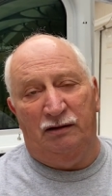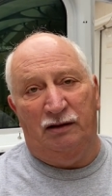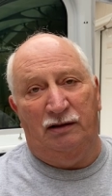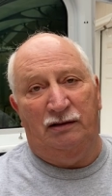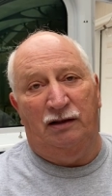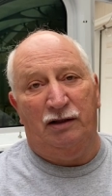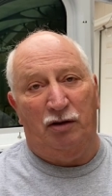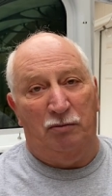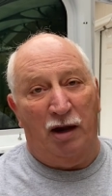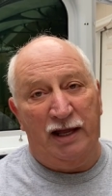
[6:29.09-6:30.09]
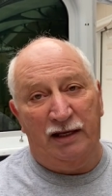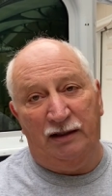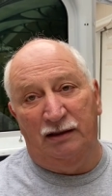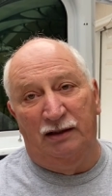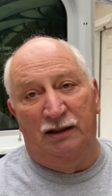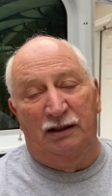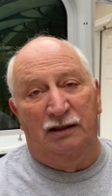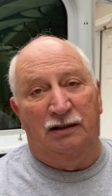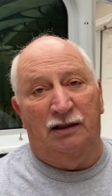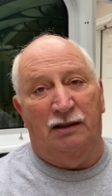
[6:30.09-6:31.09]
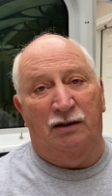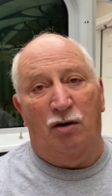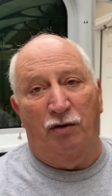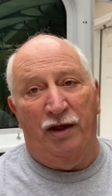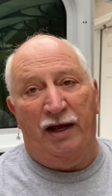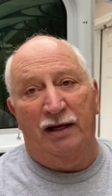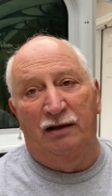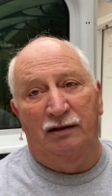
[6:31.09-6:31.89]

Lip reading: an electric blanket all day,